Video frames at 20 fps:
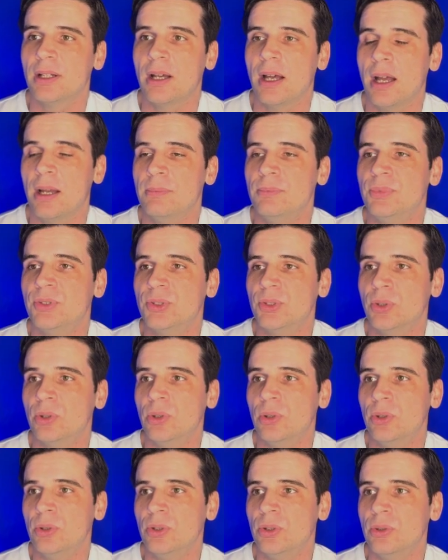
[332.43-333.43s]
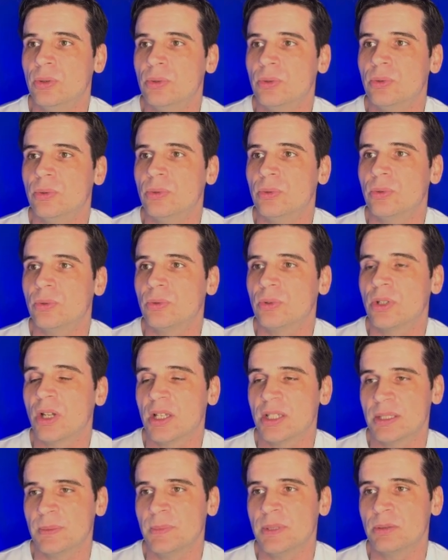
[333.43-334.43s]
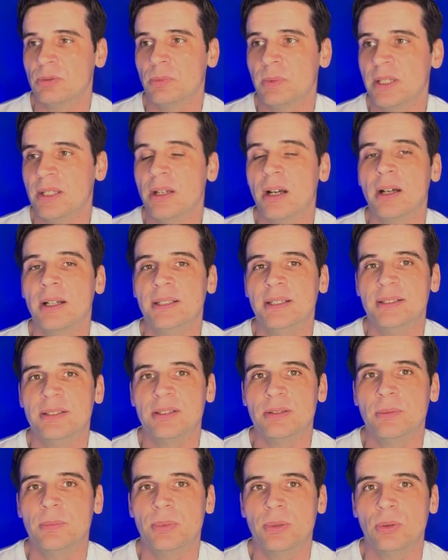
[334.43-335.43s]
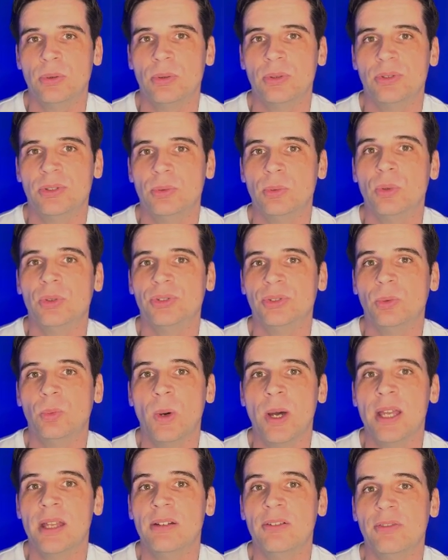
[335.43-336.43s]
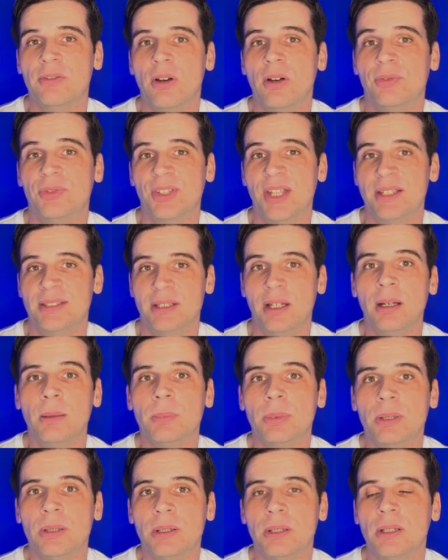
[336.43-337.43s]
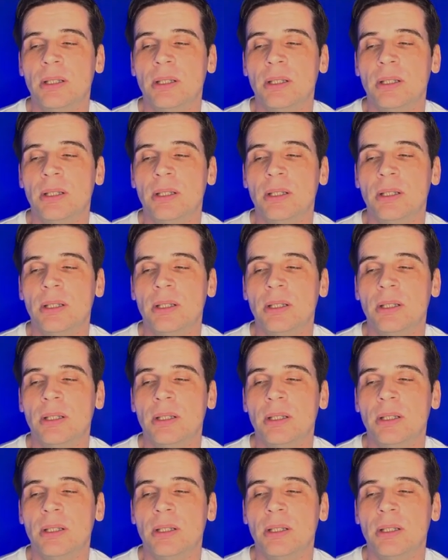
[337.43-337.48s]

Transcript: I'm sure customers will be guided towards a way of setup,